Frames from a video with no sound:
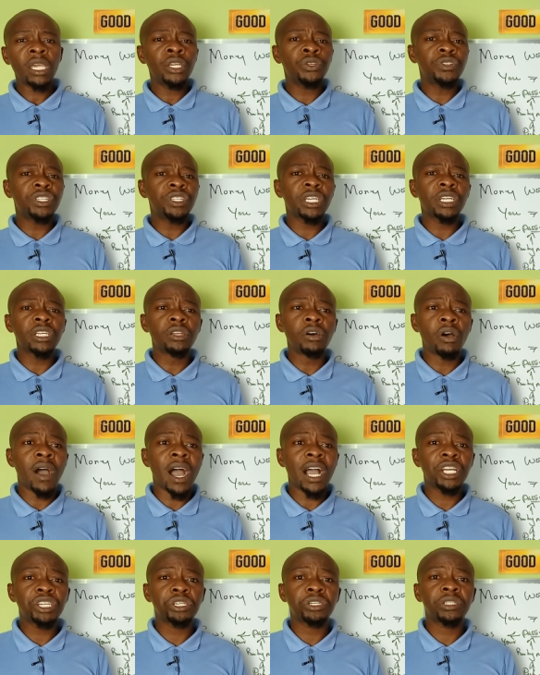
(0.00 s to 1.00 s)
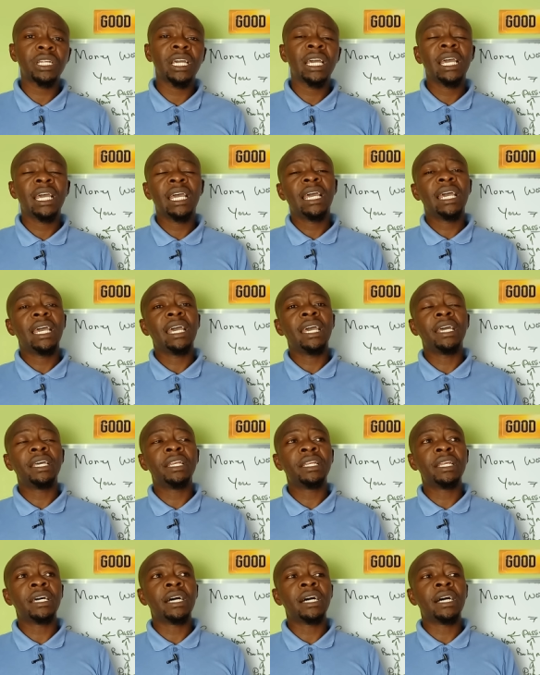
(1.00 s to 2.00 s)
you take no action,
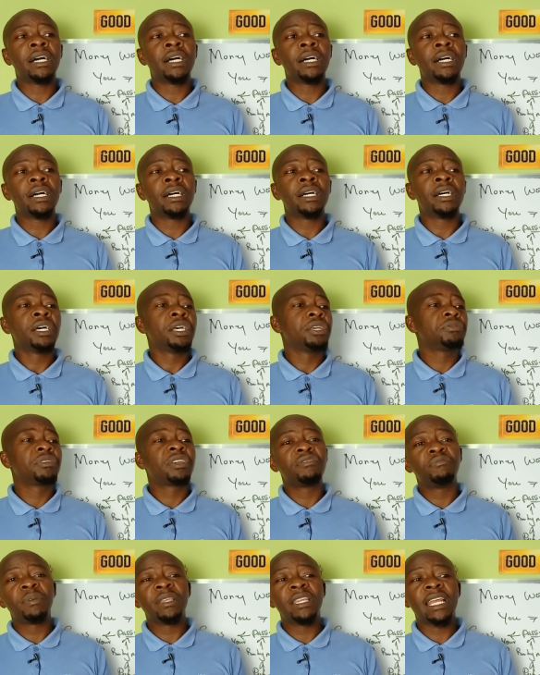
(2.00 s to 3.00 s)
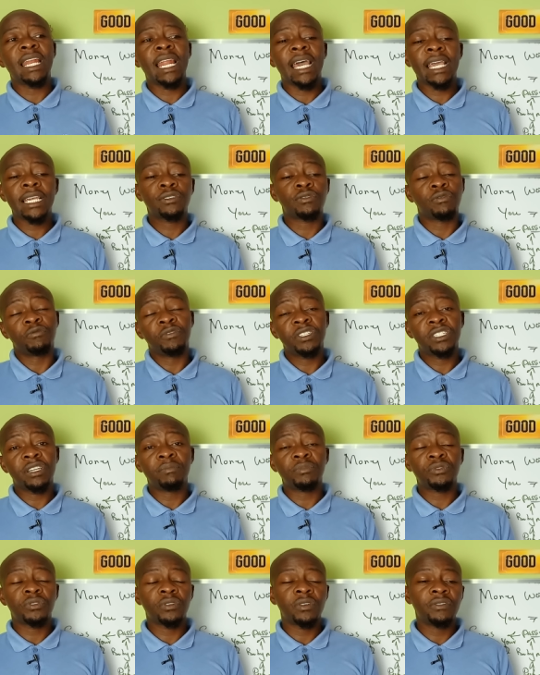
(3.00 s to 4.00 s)
and you give me the likes, of which
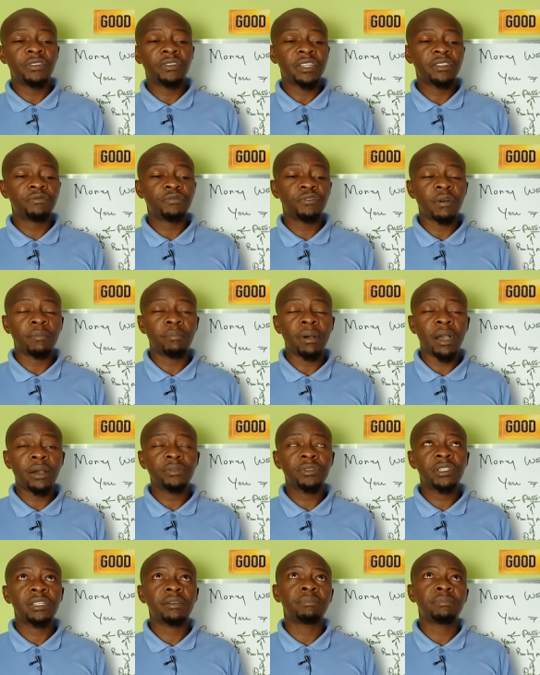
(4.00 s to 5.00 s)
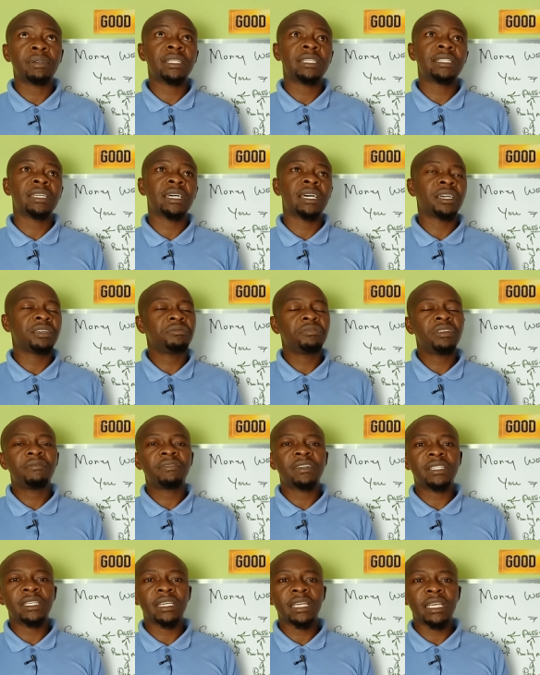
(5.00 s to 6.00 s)
I'm so grateful about, but you
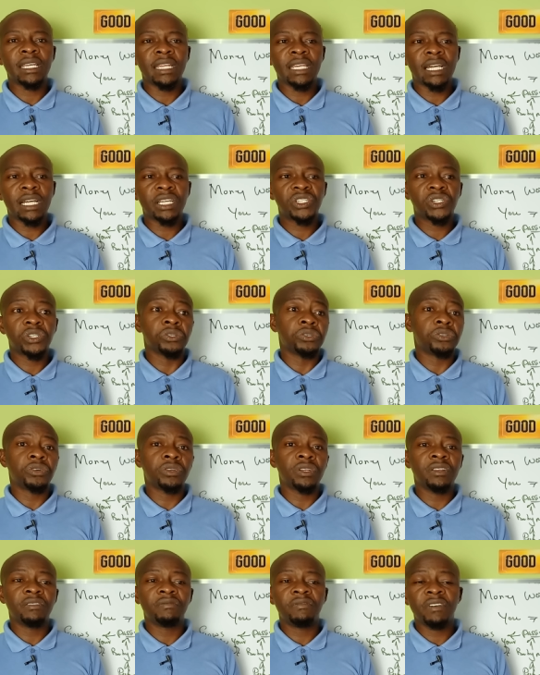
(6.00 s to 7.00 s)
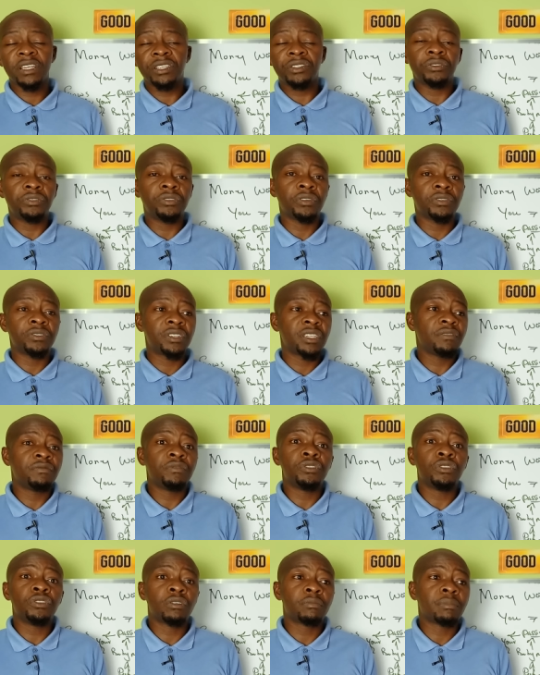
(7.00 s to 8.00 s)
never take any action. You don't invest, you don't save,
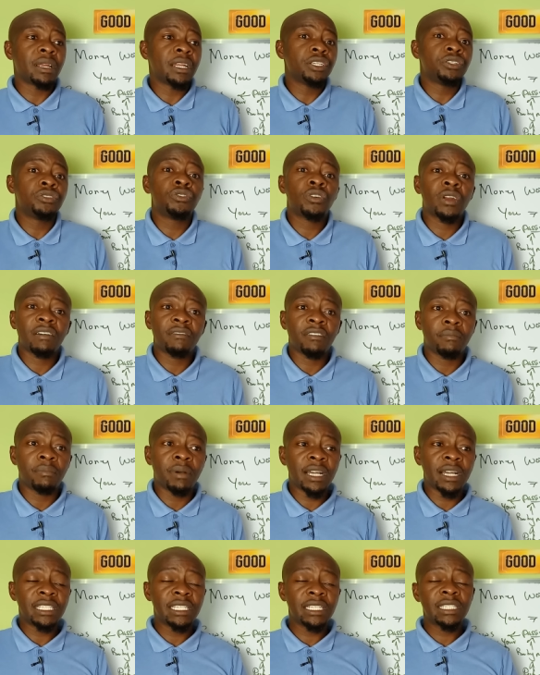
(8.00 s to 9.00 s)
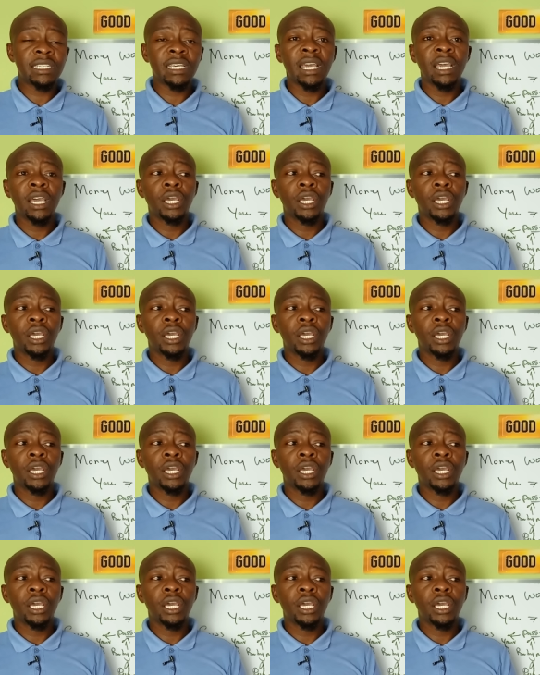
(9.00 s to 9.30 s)
you don't manage, you don't have a budget,